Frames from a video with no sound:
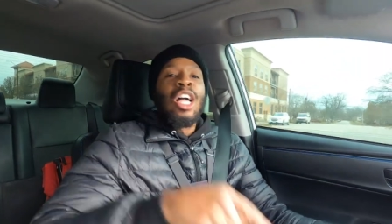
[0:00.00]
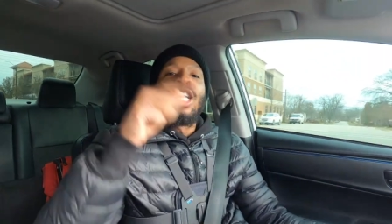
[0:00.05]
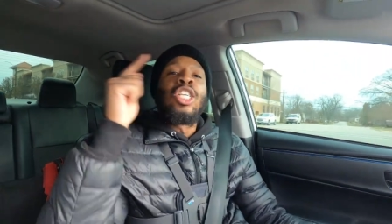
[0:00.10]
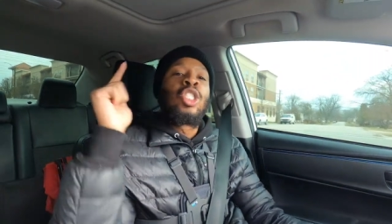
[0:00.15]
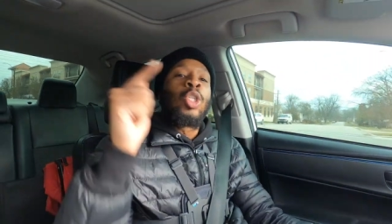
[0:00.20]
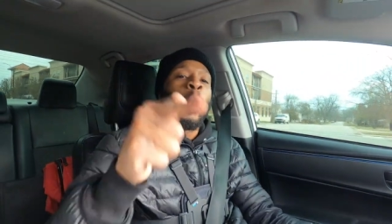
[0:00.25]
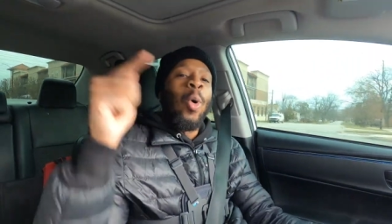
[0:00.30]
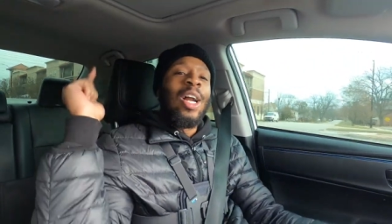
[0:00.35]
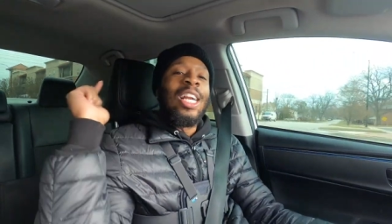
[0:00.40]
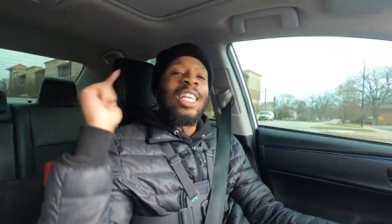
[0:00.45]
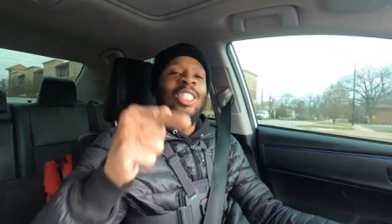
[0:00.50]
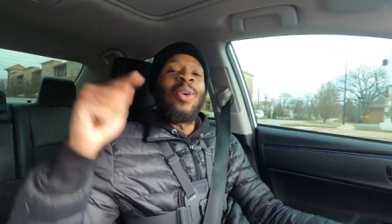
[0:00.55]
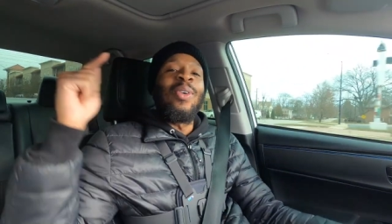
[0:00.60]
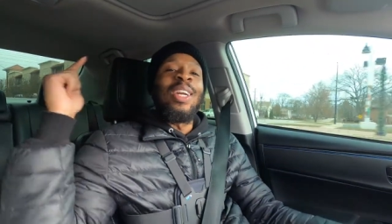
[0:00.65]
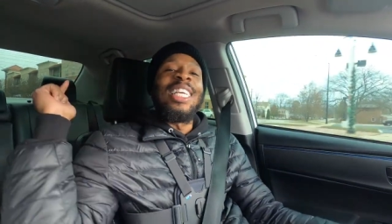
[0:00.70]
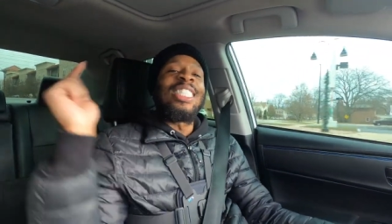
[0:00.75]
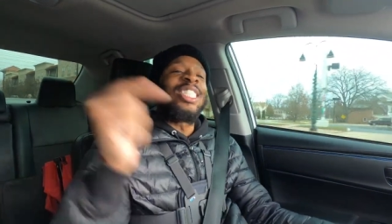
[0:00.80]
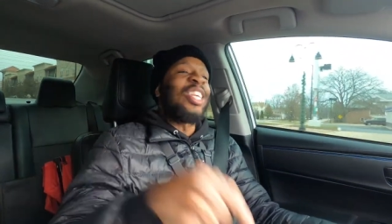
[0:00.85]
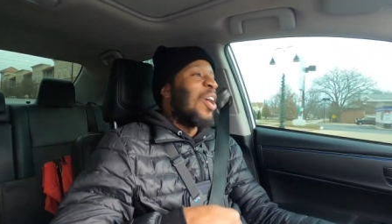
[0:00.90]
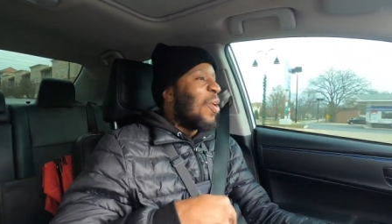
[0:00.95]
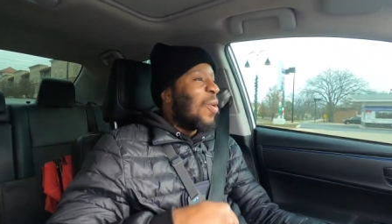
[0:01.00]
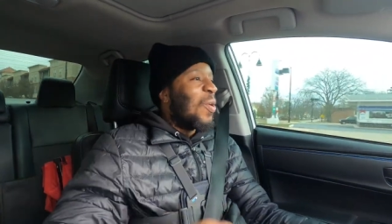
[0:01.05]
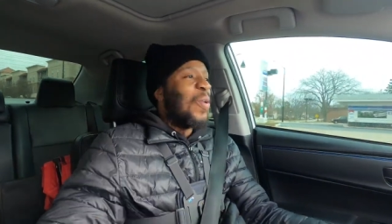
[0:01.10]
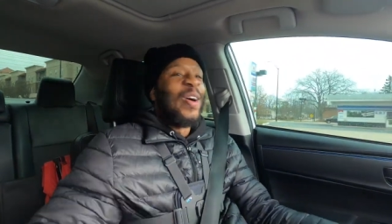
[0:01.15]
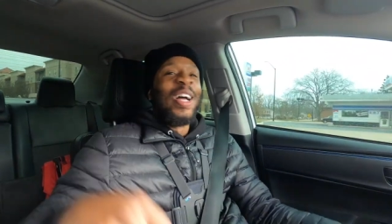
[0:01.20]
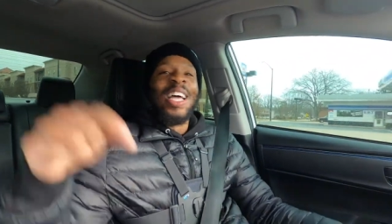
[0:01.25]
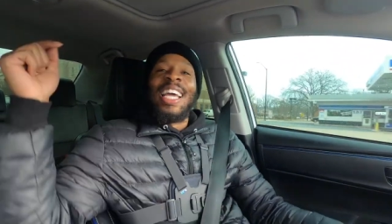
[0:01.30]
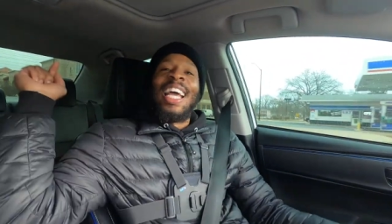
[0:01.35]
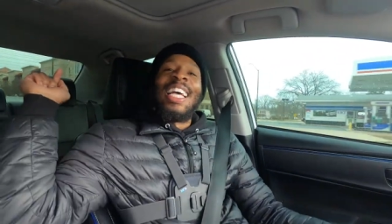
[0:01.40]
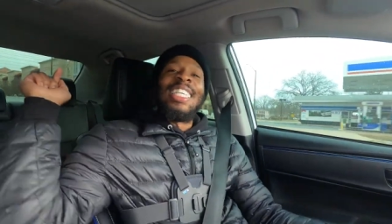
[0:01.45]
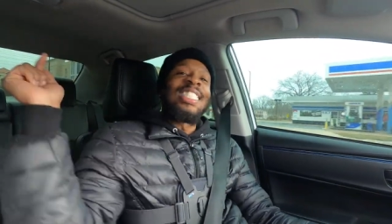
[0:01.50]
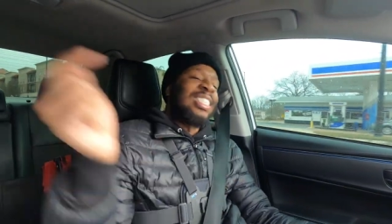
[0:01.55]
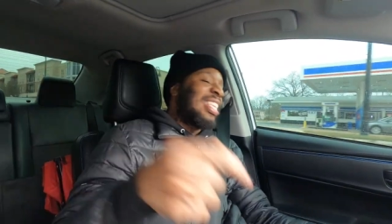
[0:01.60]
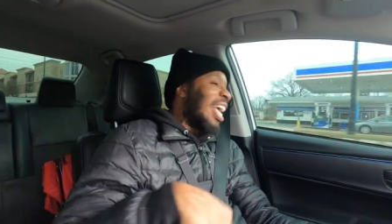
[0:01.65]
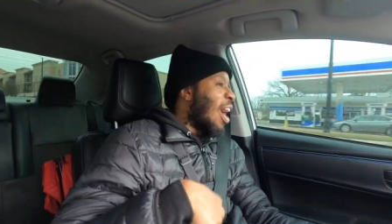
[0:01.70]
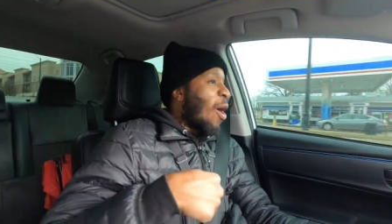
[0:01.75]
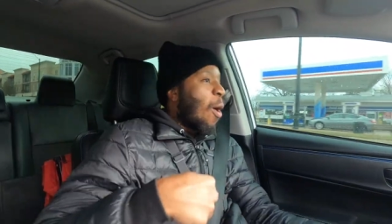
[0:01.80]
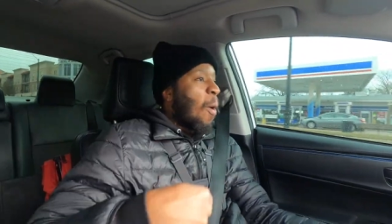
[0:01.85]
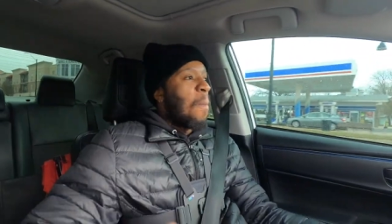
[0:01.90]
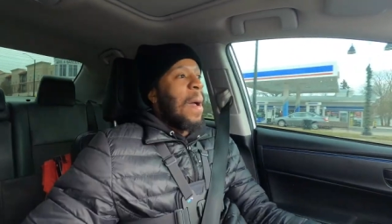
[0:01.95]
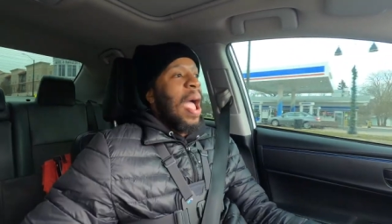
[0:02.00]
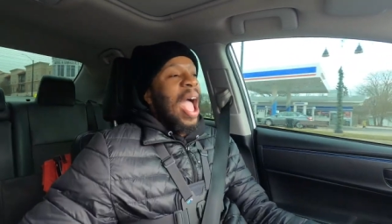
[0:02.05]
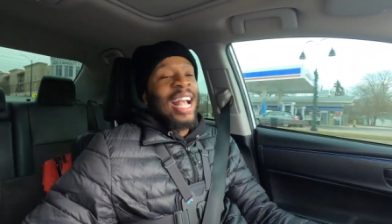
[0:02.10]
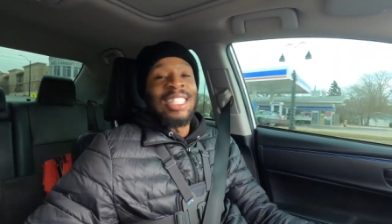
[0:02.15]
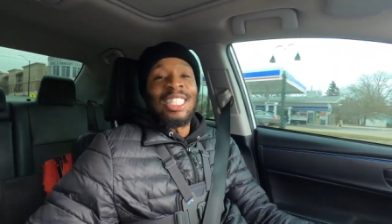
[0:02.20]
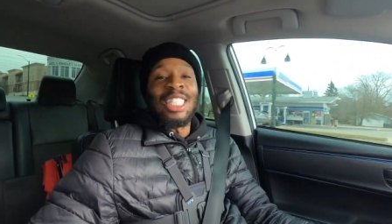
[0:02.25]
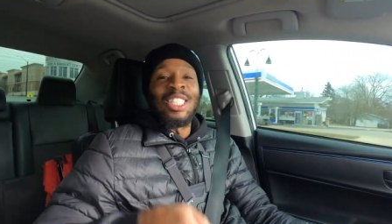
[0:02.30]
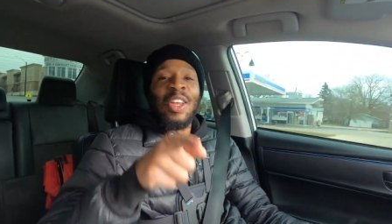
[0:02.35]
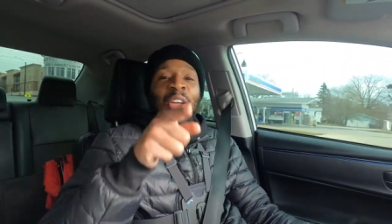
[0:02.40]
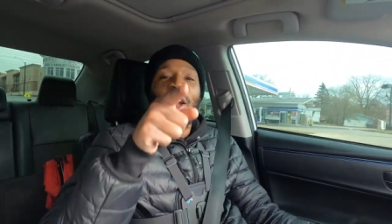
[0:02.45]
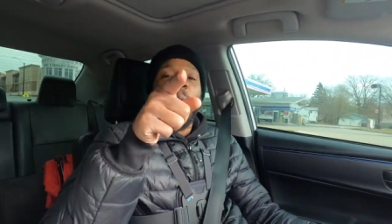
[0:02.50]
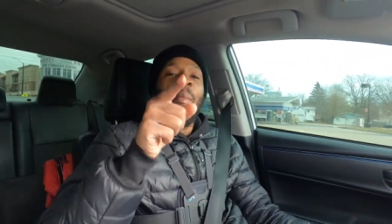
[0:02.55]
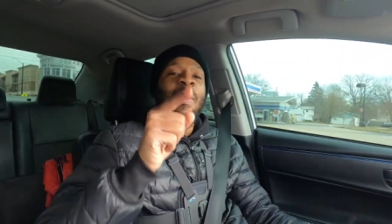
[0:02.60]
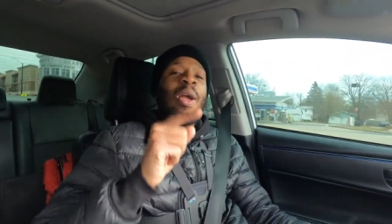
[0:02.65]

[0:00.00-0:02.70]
The 2022 is still bag season.